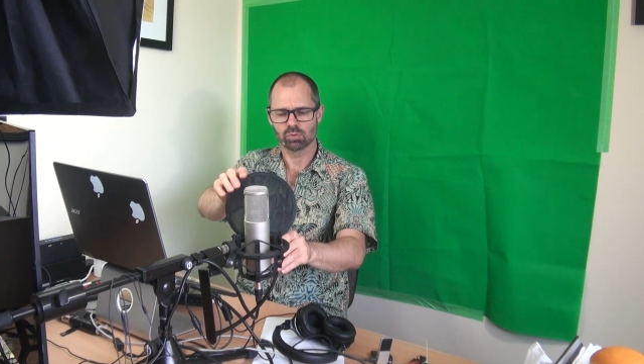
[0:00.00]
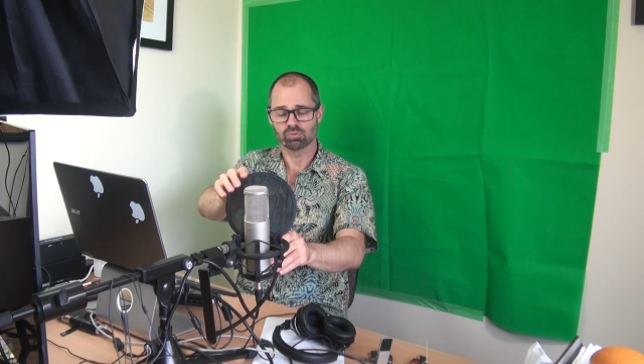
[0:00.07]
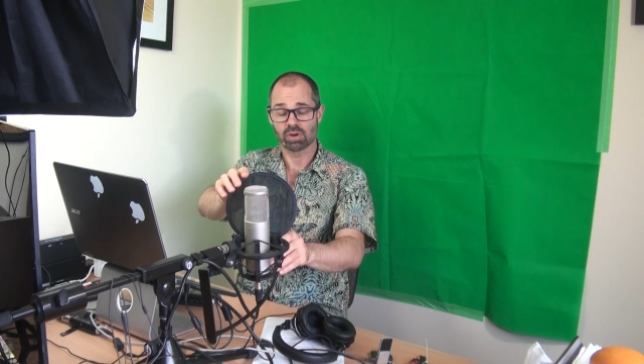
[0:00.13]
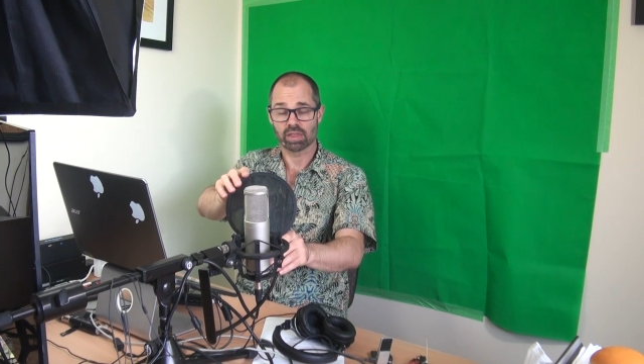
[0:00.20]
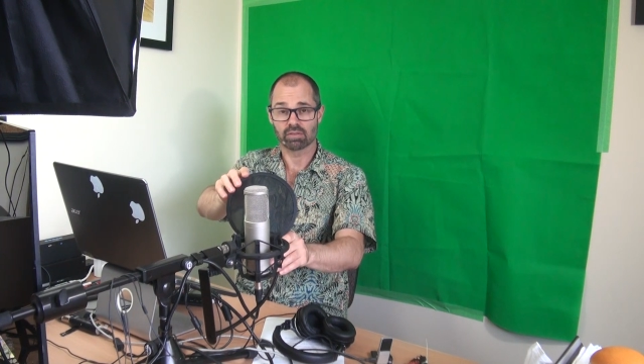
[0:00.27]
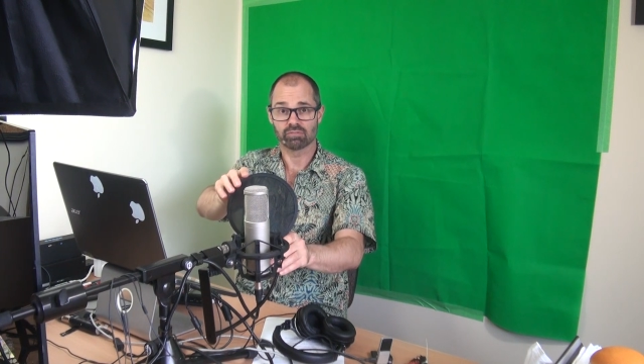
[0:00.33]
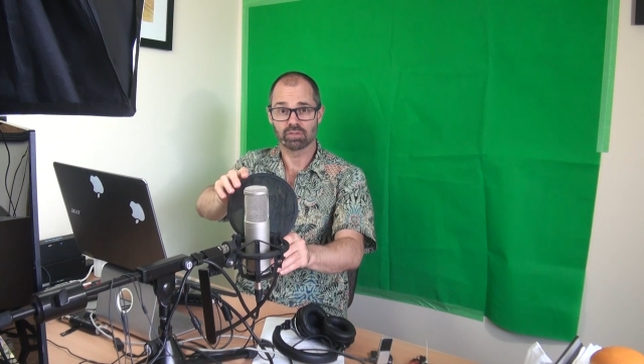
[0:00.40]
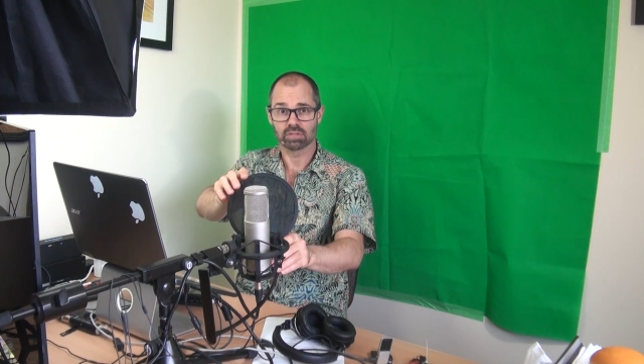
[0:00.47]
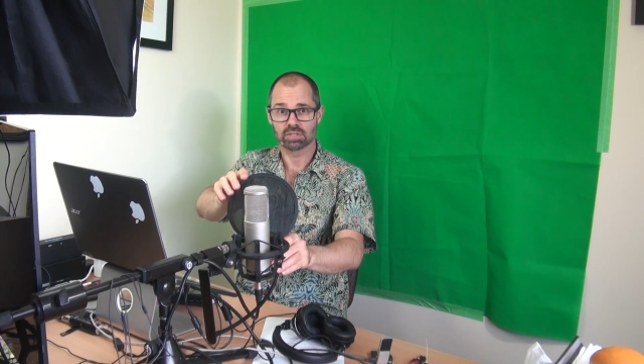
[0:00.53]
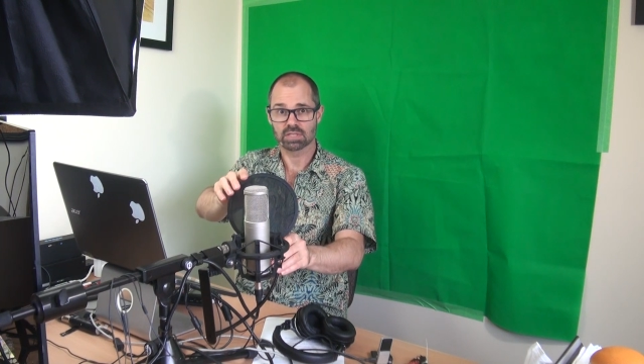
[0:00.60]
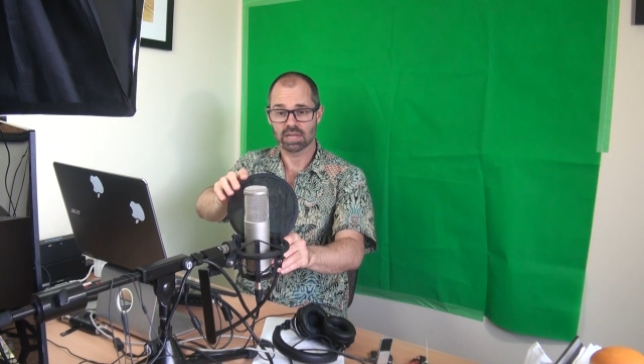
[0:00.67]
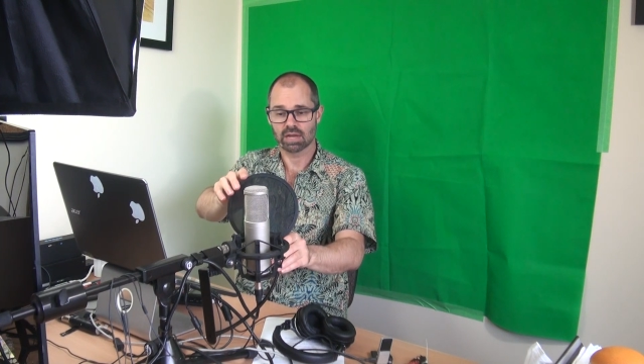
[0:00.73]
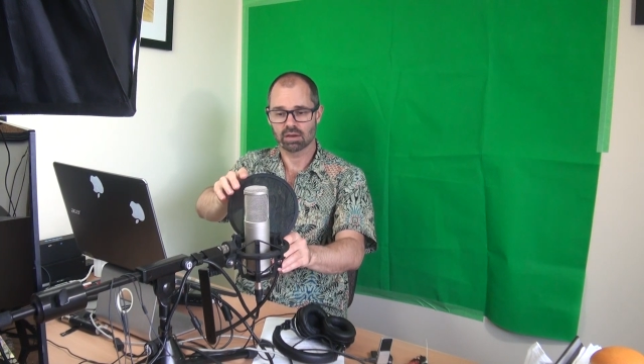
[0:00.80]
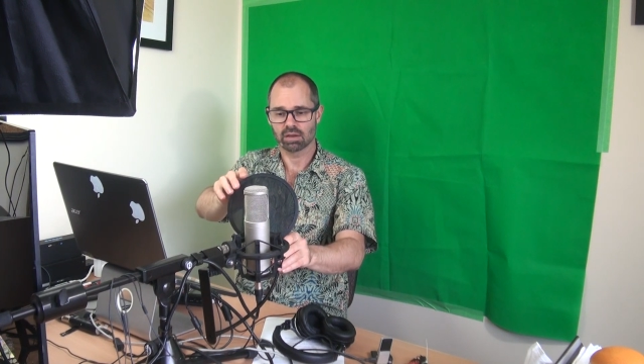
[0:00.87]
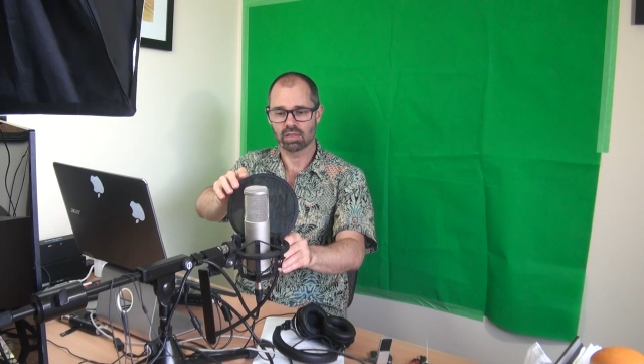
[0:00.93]
or rather
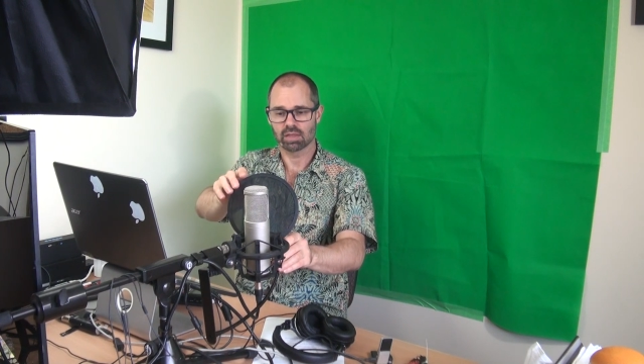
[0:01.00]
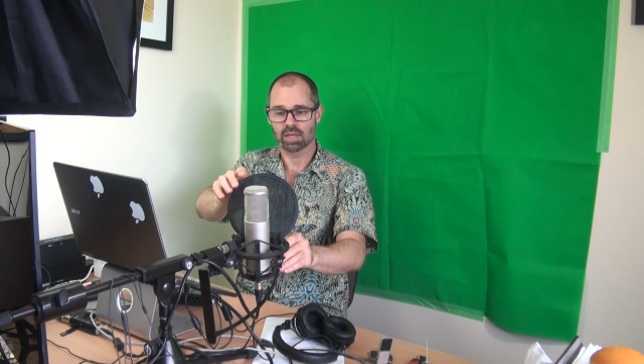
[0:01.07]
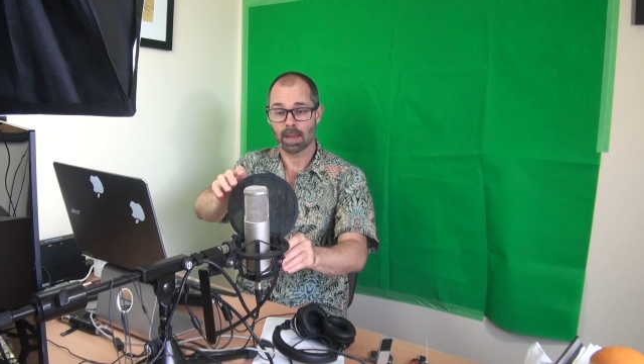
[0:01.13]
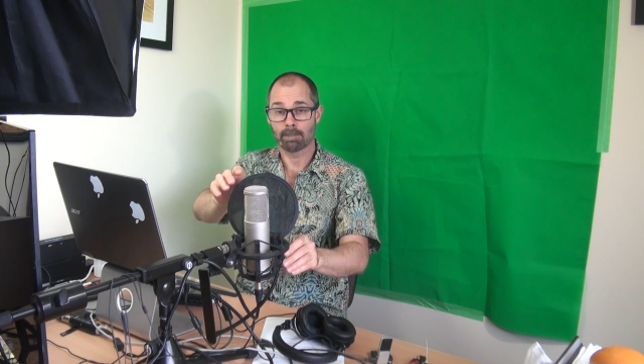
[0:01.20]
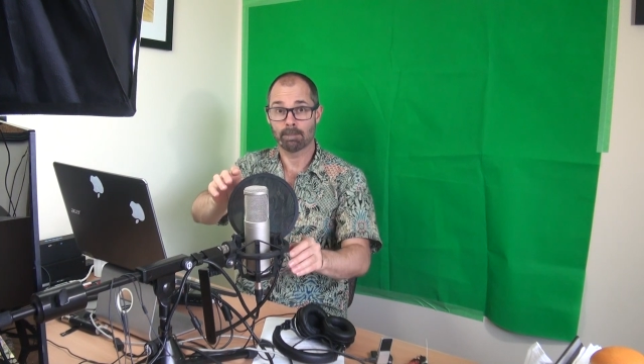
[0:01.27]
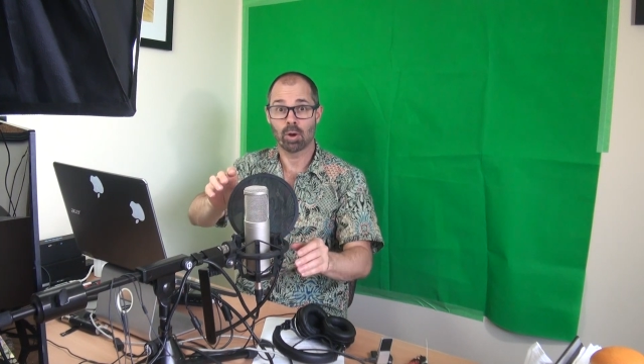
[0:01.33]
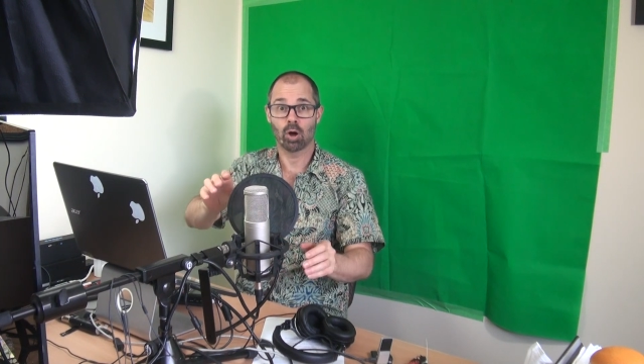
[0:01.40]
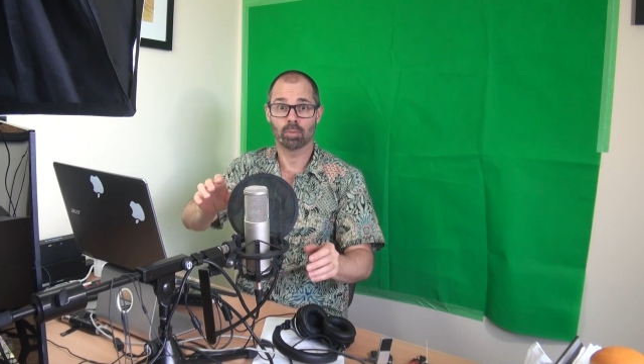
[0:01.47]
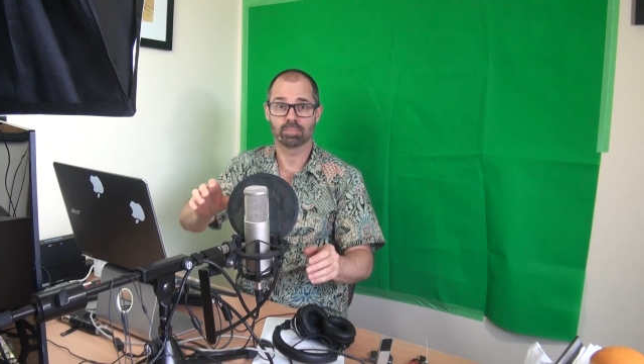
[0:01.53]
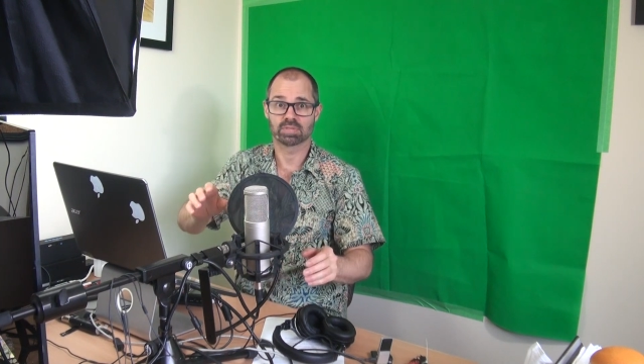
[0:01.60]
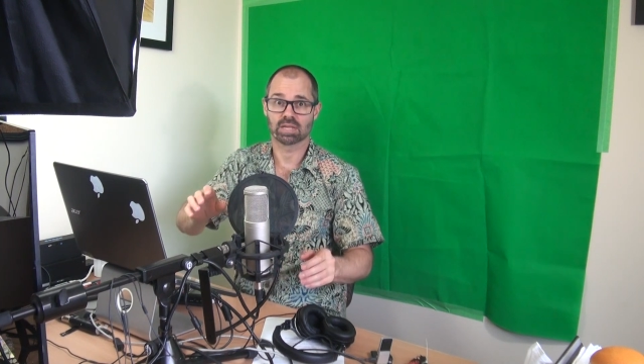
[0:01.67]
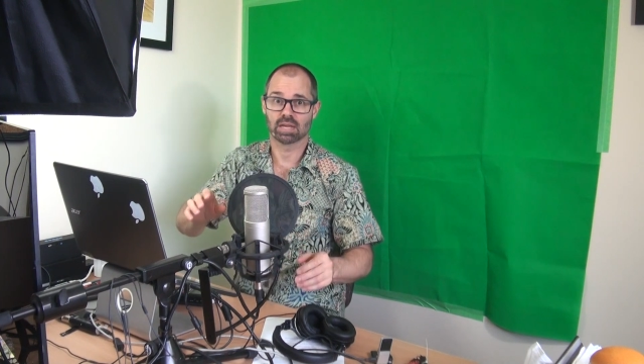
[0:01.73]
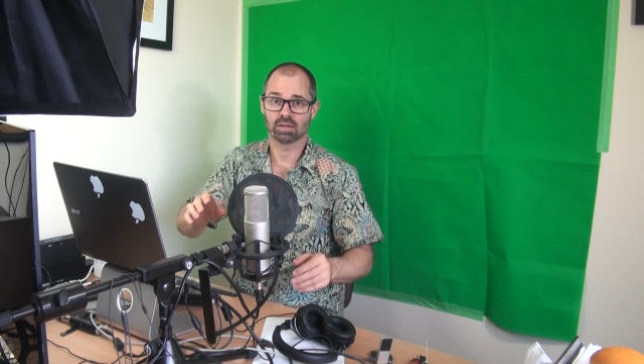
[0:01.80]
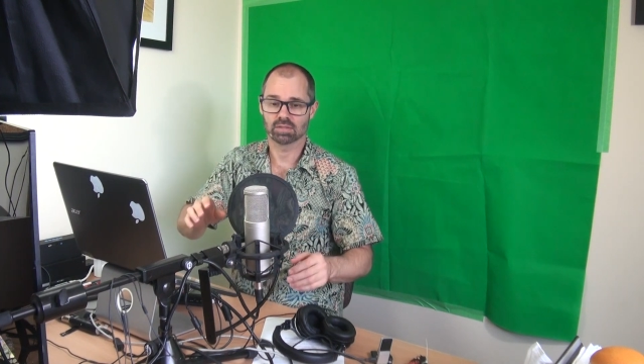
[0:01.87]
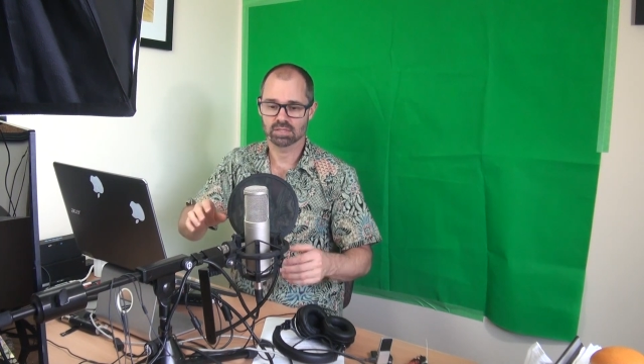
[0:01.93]
filters out the pop
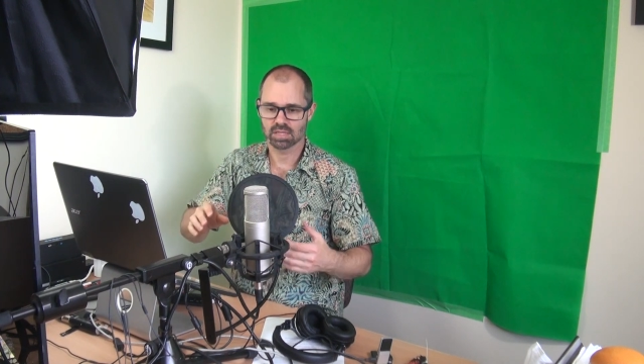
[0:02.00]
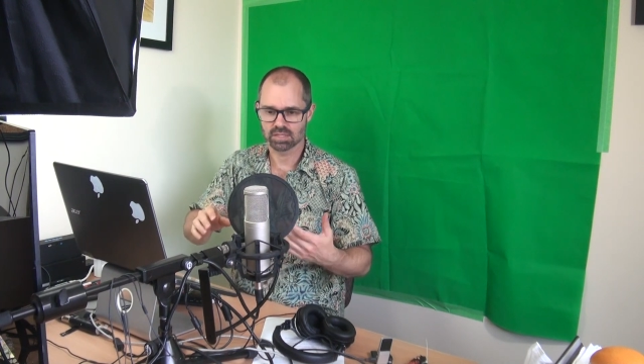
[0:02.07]
sounds.